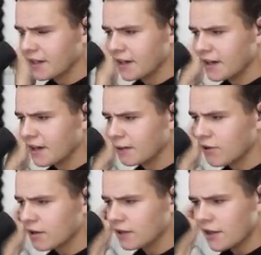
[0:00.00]
Ah,
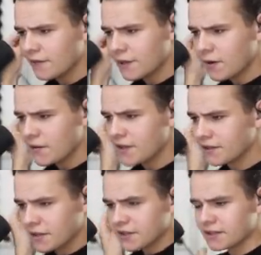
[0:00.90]
what a lovely one
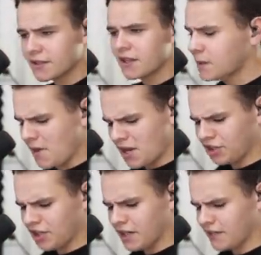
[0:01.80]
this is.
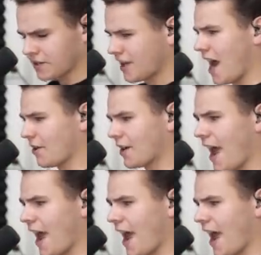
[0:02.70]
Especially here, this add-on.